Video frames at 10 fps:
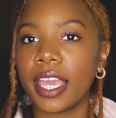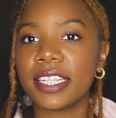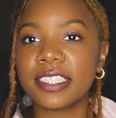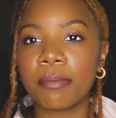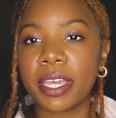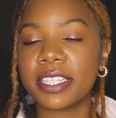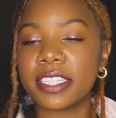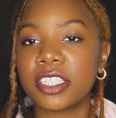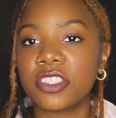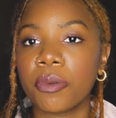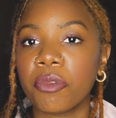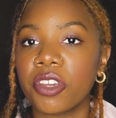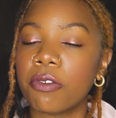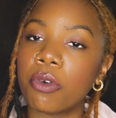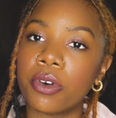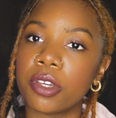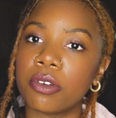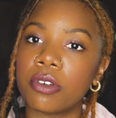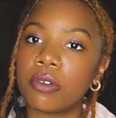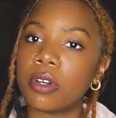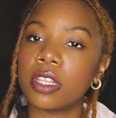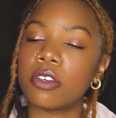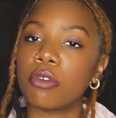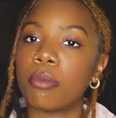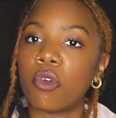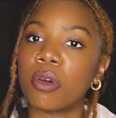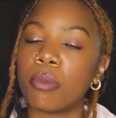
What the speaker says: And to make this shimmery oil a little more